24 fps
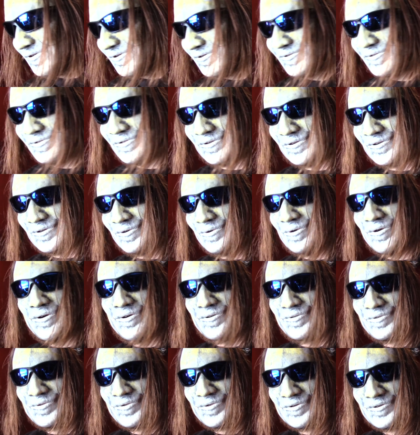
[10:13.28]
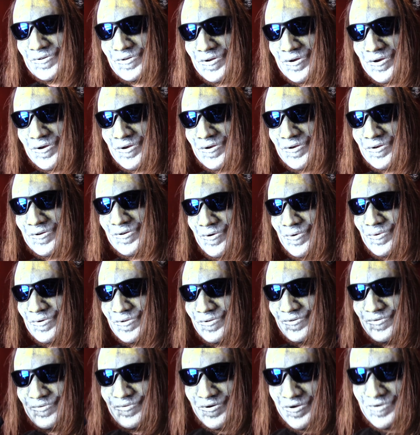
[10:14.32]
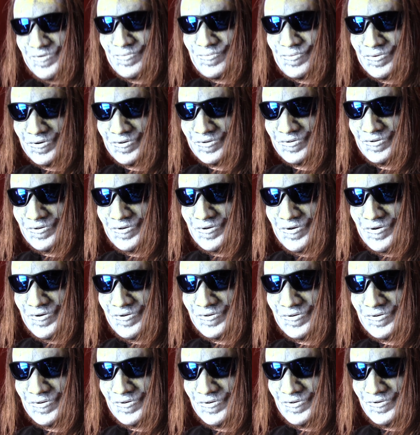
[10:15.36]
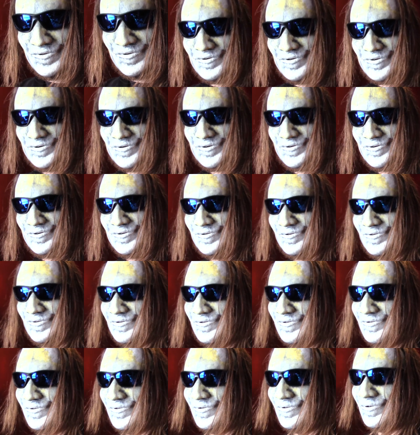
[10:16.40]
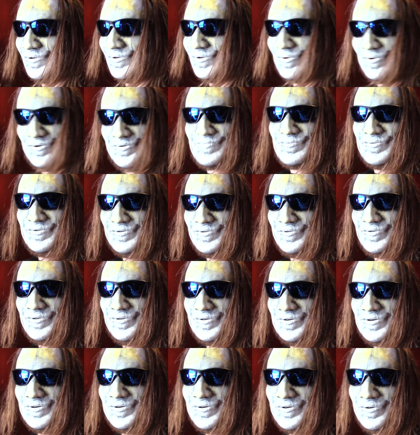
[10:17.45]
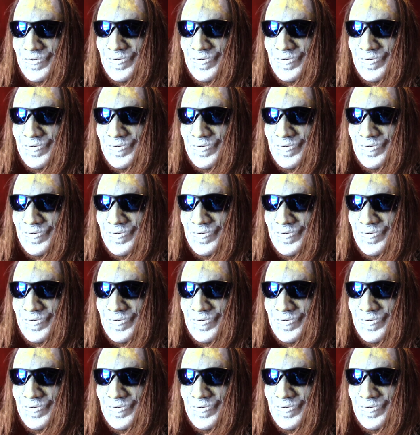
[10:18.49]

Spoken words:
a video every day with a fake personality and a scripted video